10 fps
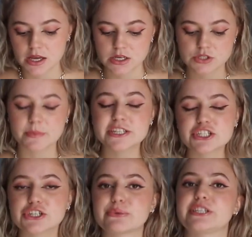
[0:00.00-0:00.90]
So make sure
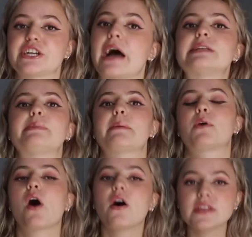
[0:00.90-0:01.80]
you're reaching out to people
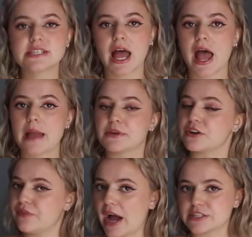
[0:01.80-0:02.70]
all the time, your
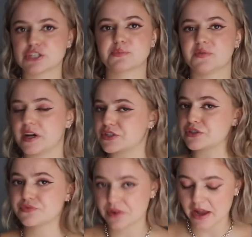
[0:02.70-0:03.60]
advisors,
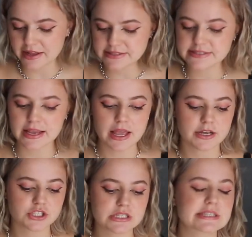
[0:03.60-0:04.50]
professors, friends.
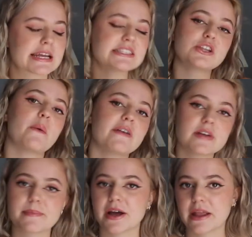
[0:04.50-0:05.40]
Just get to know
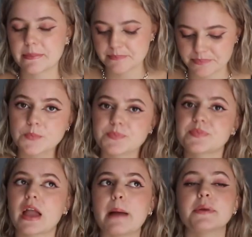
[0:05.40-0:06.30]
everybody. So
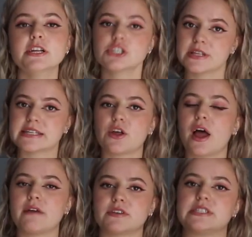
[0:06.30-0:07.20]
I'm pretty sure that's all I
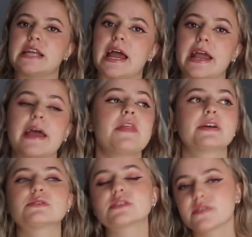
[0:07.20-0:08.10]
have for today.
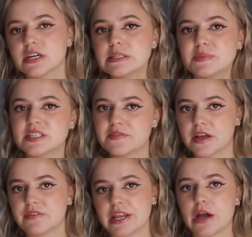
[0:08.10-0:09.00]
This was a very
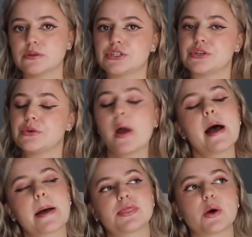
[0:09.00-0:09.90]
specific video to
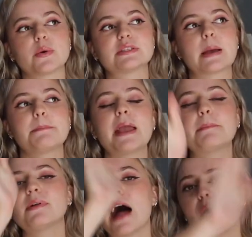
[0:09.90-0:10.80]
those
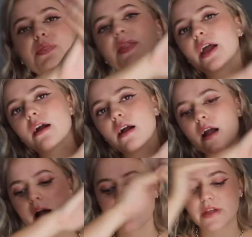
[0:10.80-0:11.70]
people out there
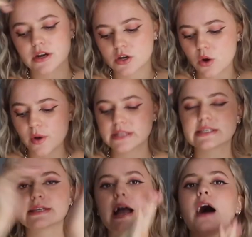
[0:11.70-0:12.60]
that are going
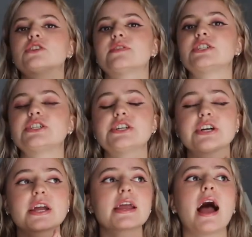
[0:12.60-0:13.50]
to the College of
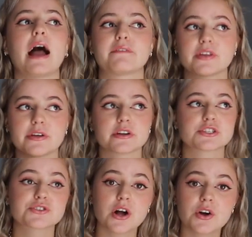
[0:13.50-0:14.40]
Engineering. I feel your
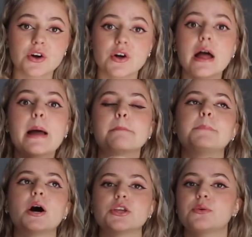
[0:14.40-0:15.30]
struggle,
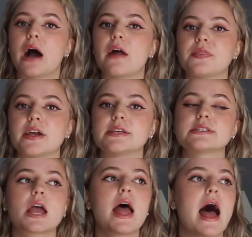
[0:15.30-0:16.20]
but you got
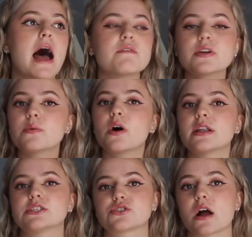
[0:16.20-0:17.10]
this. Everyone
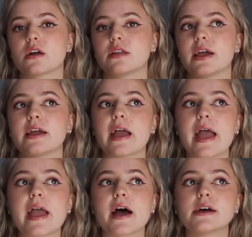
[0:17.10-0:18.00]
is struggling,
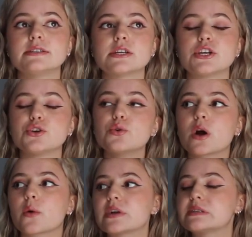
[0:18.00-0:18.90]
and you
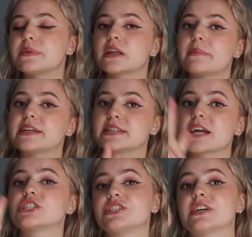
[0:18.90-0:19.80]
are going to be an amazing
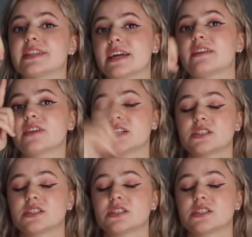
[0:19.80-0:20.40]
engineer at the end of it.